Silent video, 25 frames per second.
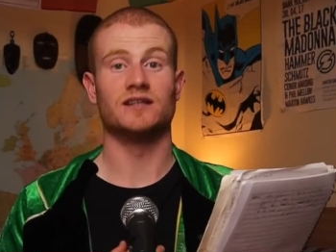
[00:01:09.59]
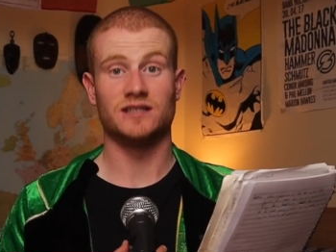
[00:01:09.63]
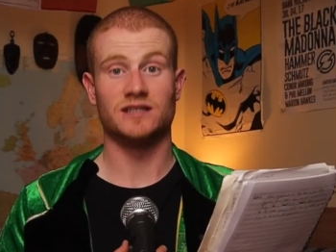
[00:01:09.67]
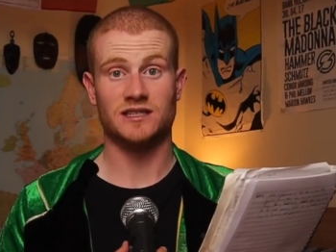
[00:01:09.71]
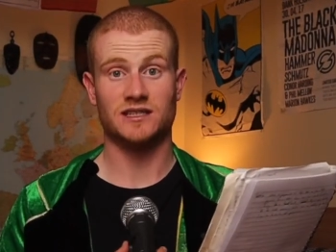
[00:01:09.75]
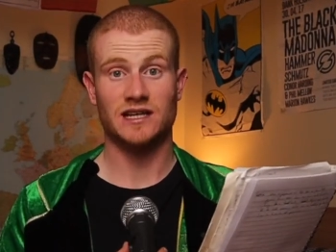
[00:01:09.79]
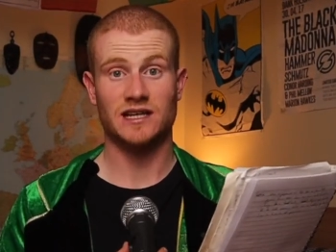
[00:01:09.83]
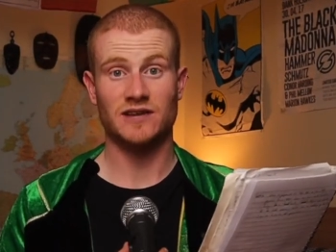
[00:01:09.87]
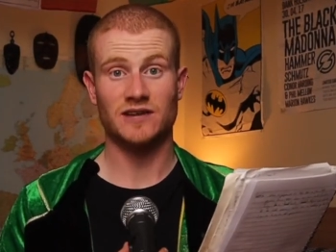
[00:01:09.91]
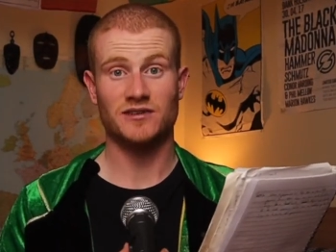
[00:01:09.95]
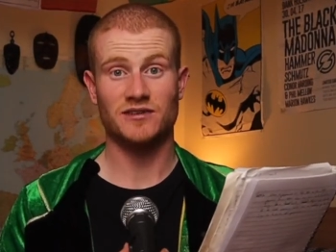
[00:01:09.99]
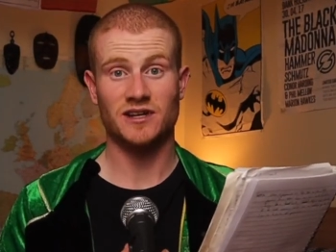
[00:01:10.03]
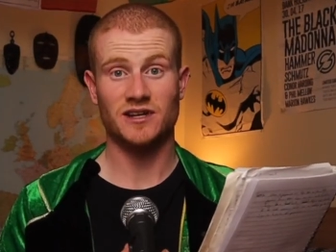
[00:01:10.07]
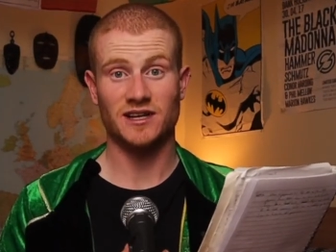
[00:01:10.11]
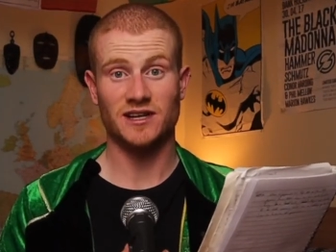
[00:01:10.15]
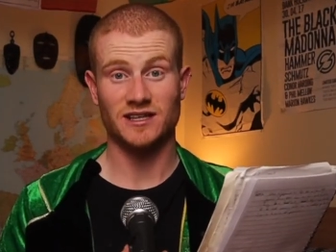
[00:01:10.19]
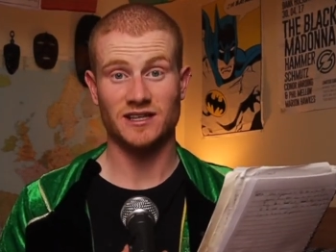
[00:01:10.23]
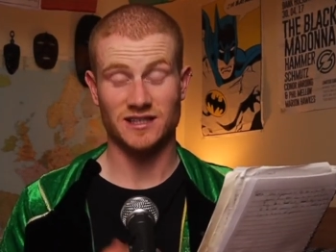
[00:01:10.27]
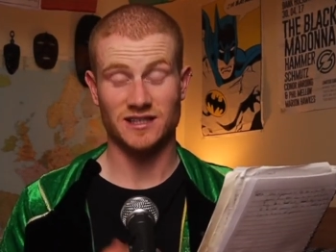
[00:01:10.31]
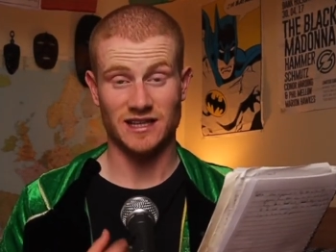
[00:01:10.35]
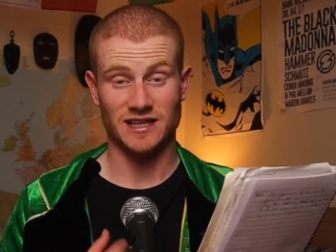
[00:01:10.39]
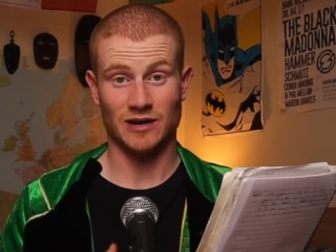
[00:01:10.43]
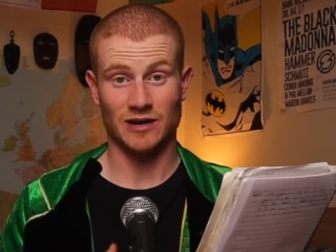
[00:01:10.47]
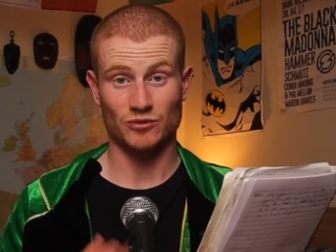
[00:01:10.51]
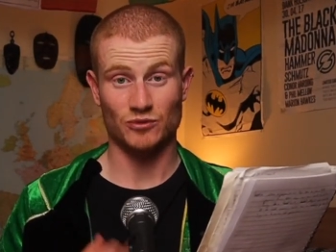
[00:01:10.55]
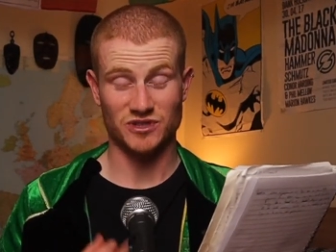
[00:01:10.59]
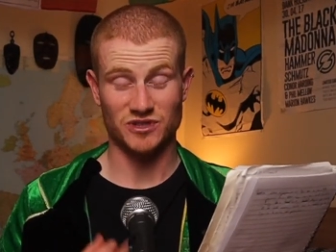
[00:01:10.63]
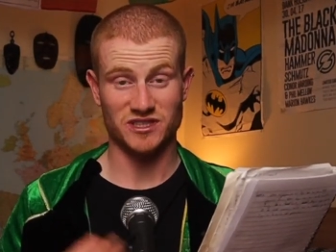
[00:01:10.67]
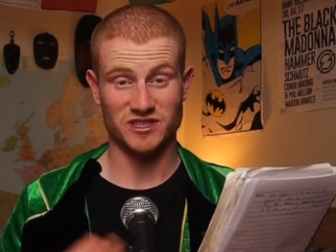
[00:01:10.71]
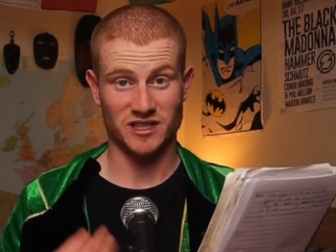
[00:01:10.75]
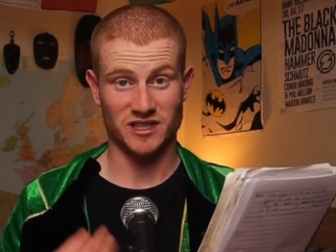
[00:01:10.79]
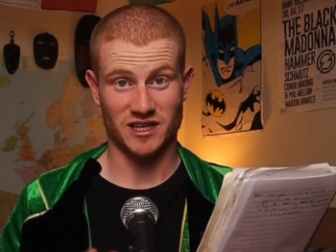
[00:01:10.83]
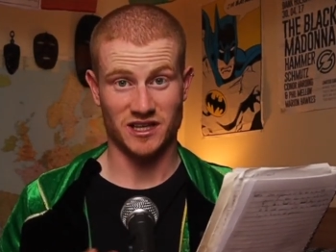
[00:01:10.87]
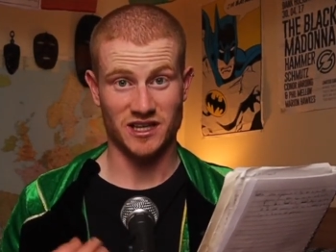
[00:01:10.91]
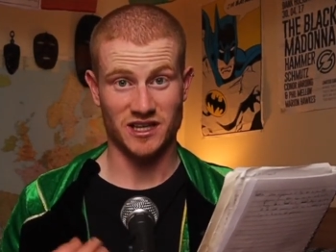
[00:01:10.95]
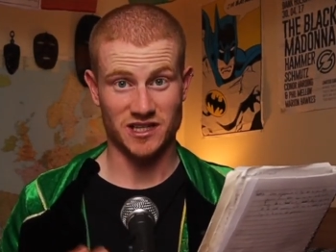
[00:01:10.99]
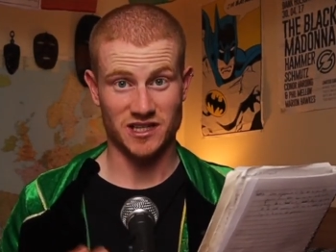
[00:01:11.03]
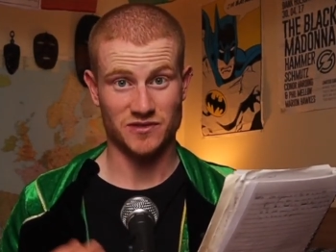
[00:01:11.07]
Definitely that was the
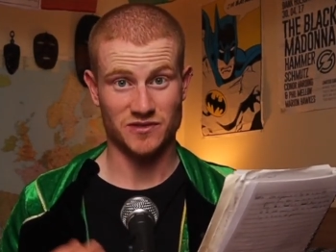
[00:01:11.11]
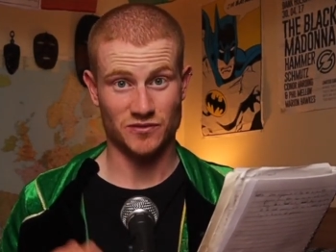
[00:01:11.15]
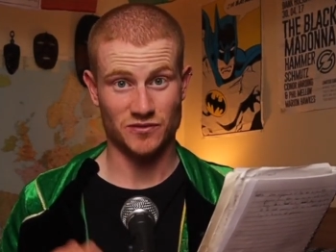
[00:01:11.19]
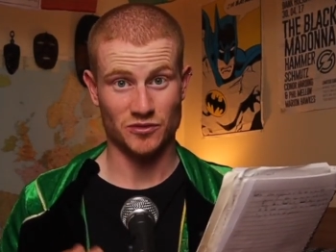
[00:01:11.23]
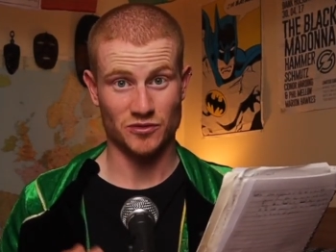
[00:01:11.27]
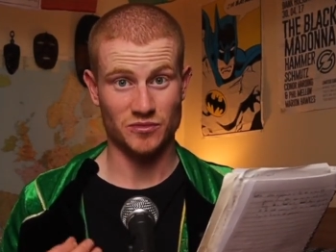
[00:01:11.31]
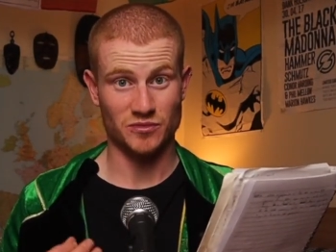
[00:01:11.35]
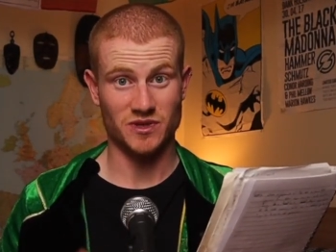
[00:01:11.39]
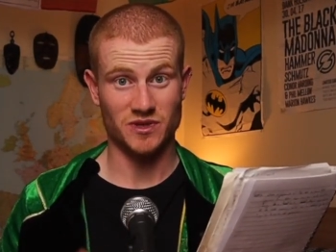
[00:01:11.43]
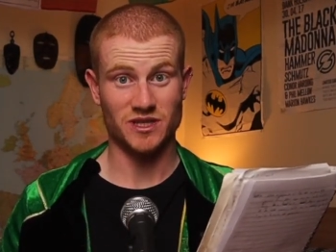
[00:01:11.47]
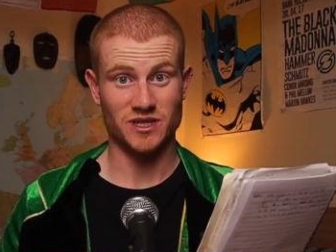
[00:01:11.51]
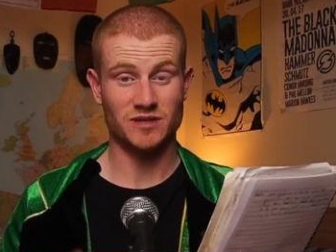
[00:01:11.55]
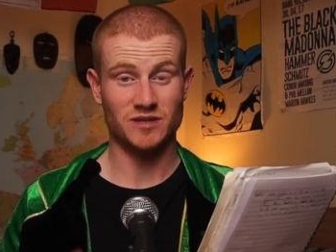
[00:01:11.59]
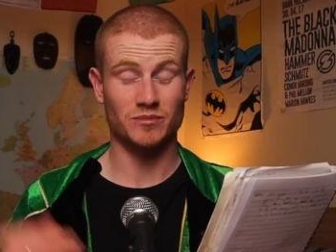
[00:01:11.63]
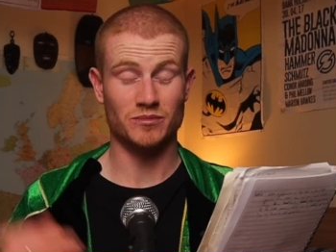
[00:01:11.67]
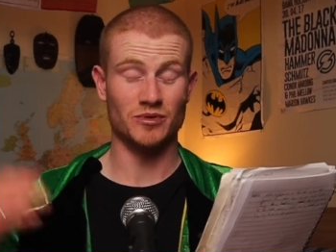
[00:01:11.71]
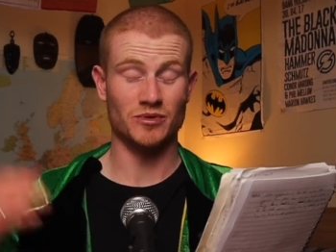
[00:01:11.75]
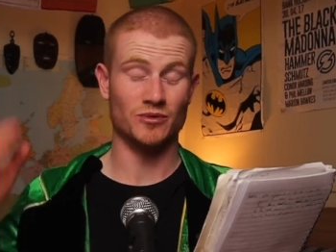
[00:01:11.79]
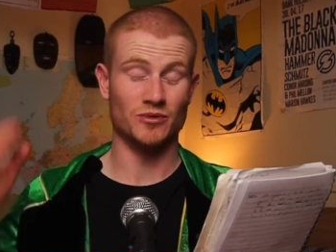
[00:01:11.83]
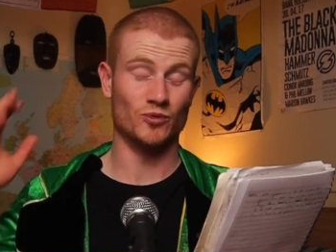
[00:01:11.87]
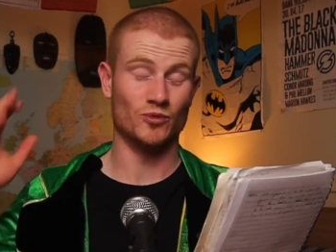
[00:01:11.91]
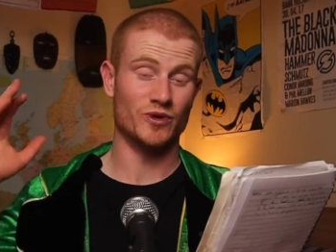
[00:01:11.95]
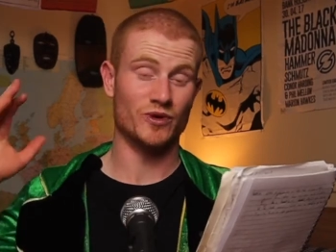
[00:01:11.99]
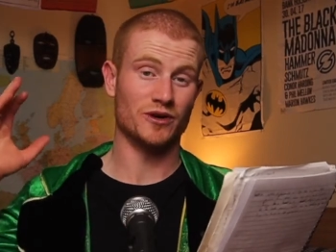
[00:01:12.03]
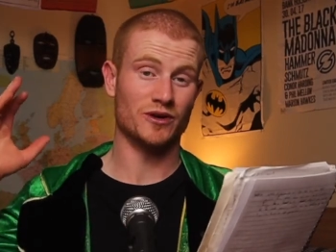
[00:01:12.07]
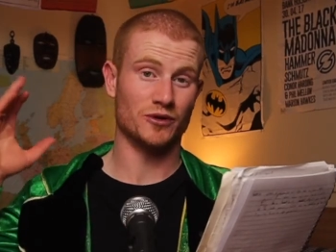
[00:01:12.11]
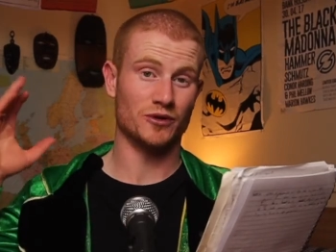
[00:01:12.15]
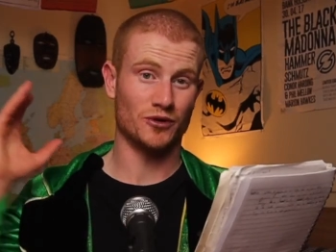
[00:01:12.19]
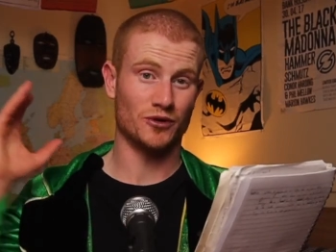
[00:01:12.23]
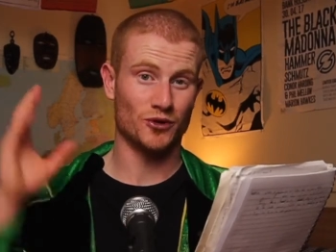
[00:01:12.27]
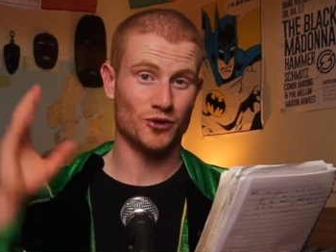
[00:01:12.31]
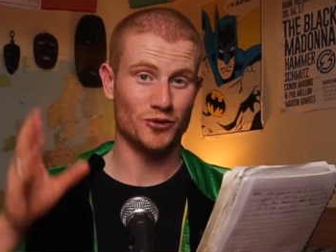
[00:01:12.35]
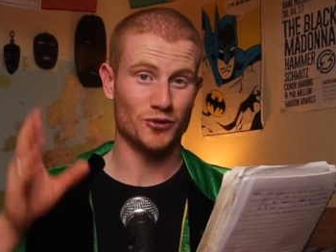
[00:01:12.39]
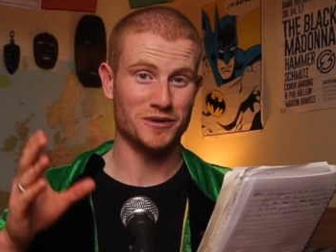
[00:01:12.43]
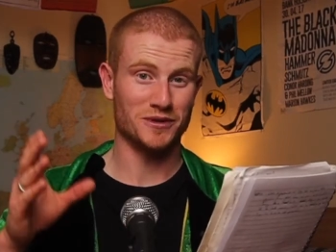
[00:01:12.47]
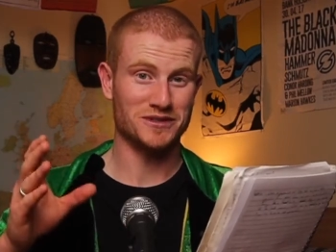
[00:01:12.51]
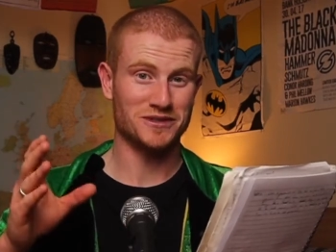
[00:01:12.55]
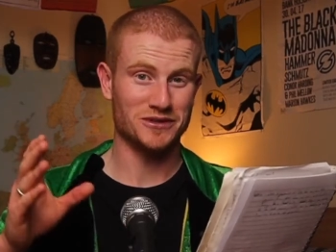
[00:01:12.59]
case for me, but we are
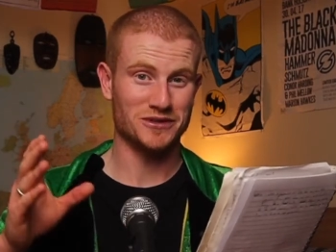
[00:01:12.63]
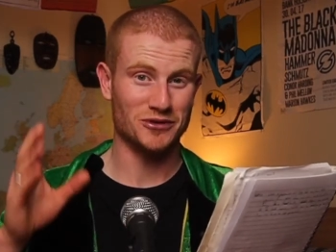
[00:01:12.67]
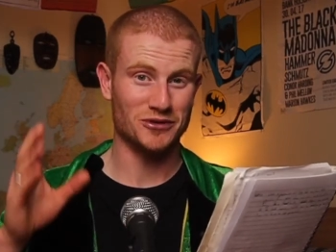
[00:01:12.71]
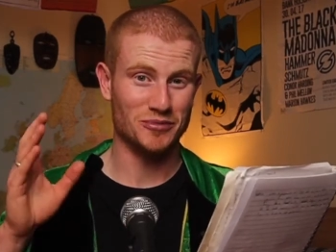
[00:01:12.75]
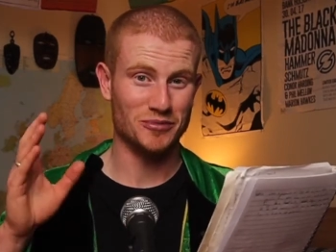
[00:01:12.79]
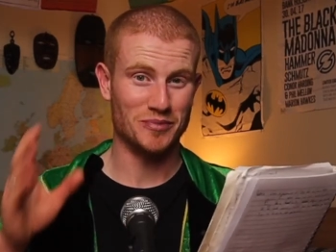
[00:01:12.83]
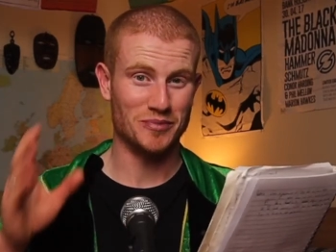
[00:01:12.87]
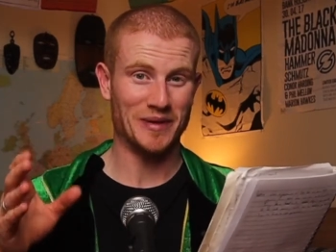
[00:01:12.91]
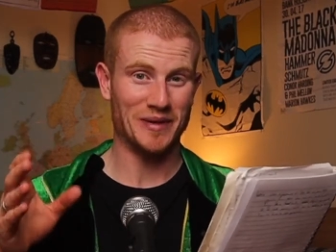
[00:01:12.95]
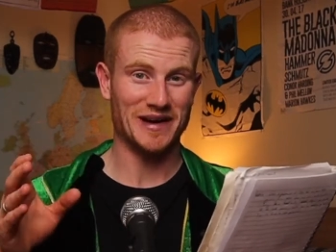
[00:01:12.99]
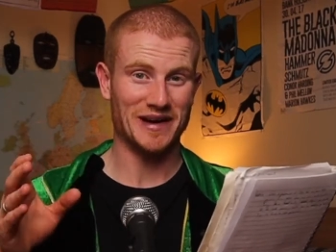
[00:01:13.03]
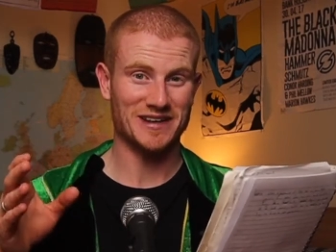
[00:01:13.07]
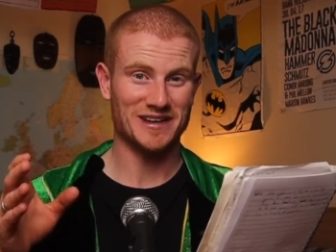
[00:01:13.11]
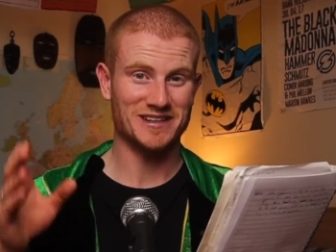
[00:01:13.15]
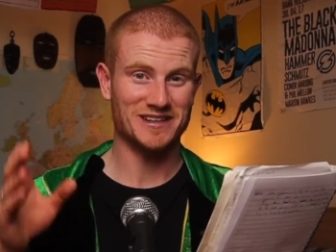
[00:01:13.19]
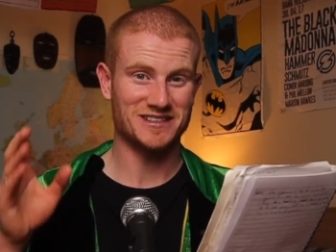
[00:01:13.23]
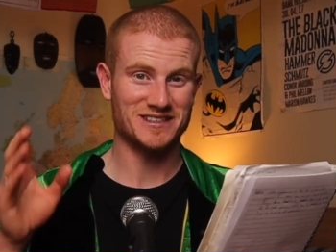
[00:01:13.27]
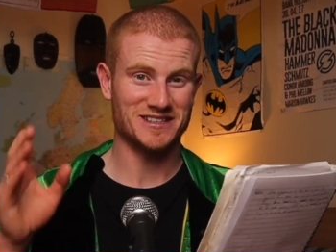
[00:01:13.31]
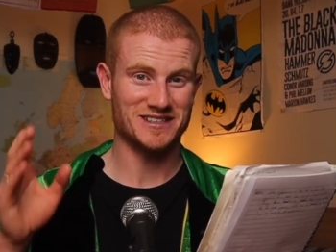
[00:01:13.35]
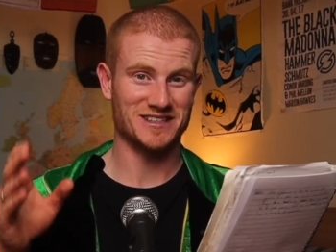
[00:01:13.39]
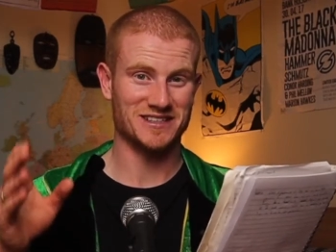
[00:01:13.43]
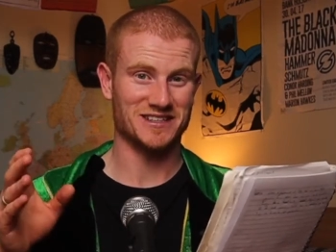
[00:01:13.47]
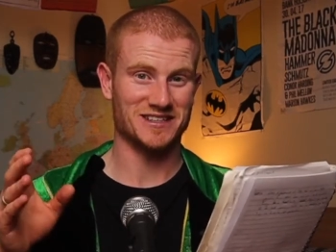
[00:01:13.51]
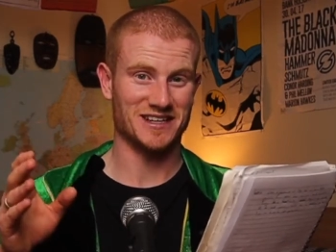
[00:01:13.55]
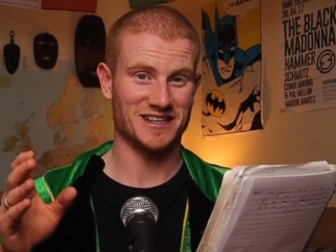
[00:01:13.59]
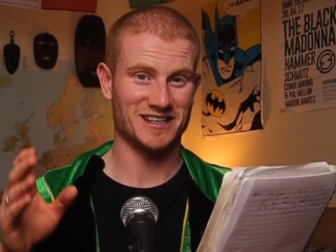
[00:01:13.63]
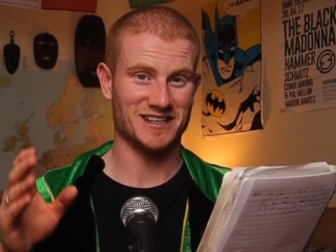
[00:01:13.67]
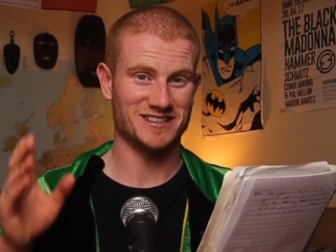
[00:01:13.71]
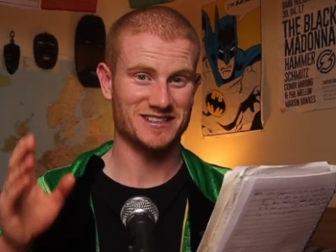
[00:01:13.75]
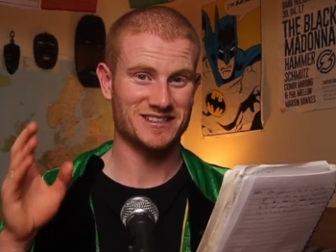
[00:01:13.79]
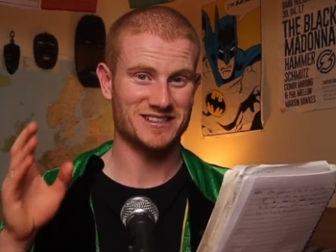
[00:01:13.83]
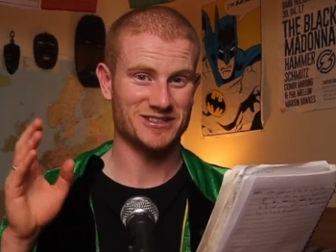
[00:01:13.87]
going to go back to that